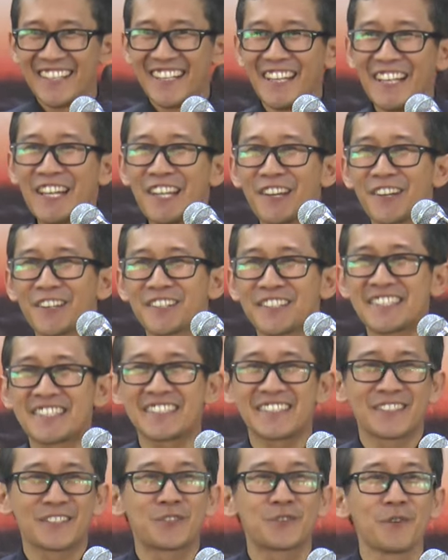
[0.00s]
Luke
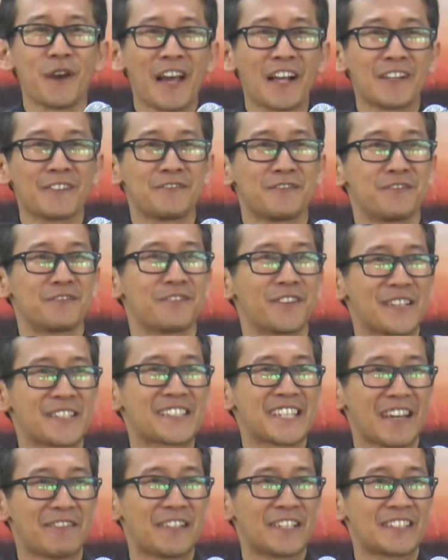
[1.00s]
12, verse
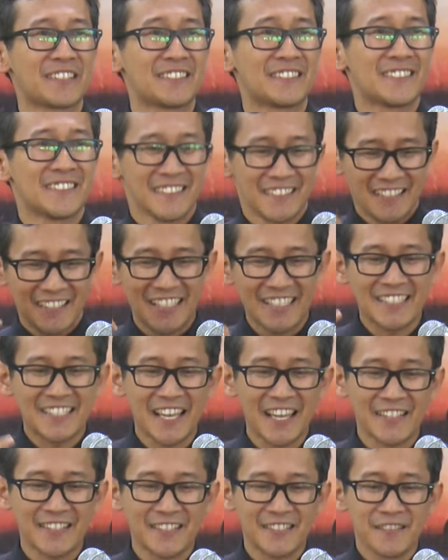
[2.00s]
7, it
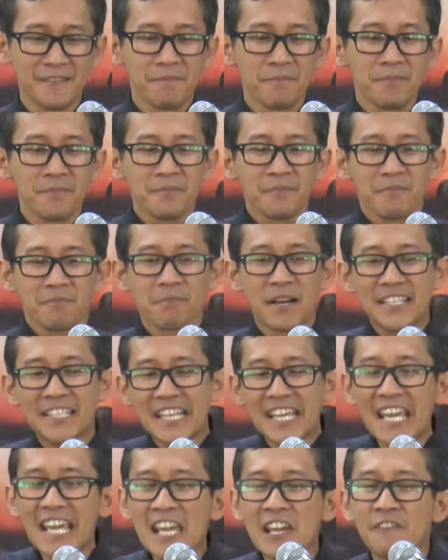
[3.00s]
says, But
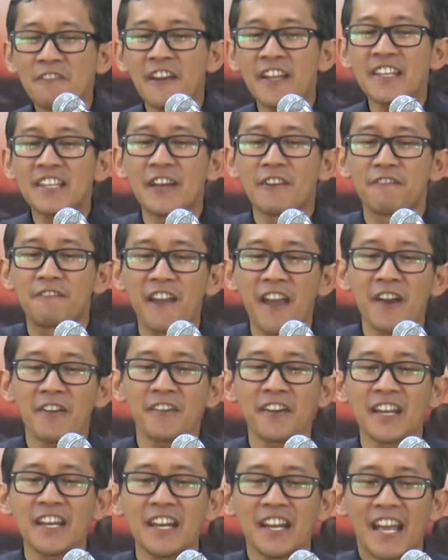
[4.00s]
even the
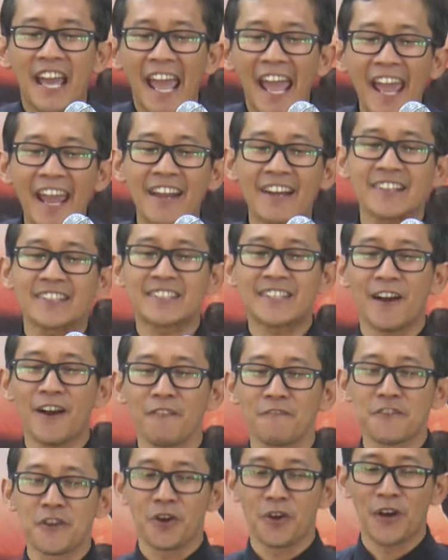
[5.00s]
very hairs
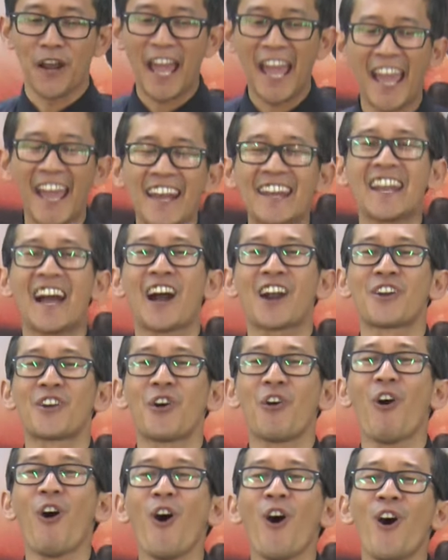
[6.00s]
of your head are
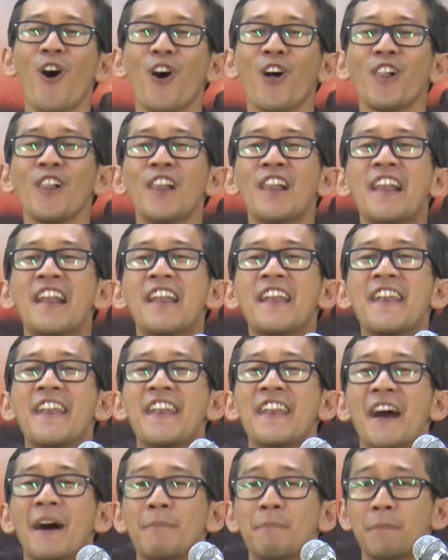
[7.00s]
all
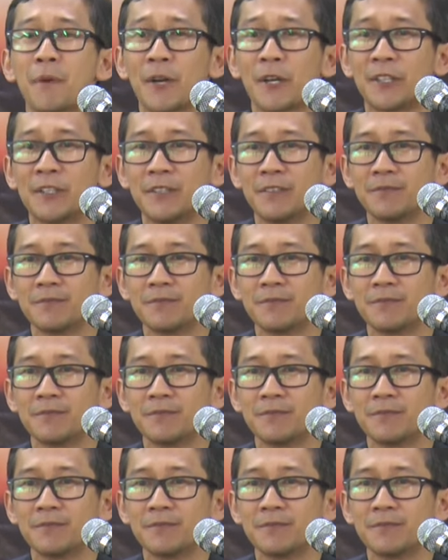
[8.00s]
numbered.